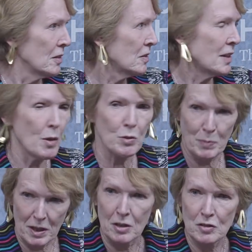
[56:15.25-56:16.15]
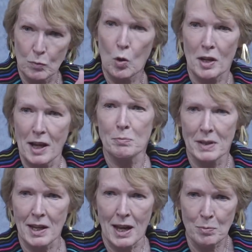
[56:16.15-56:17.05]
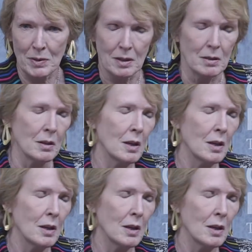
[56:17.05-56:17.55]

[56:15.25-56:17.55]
And that was because of what had been happening.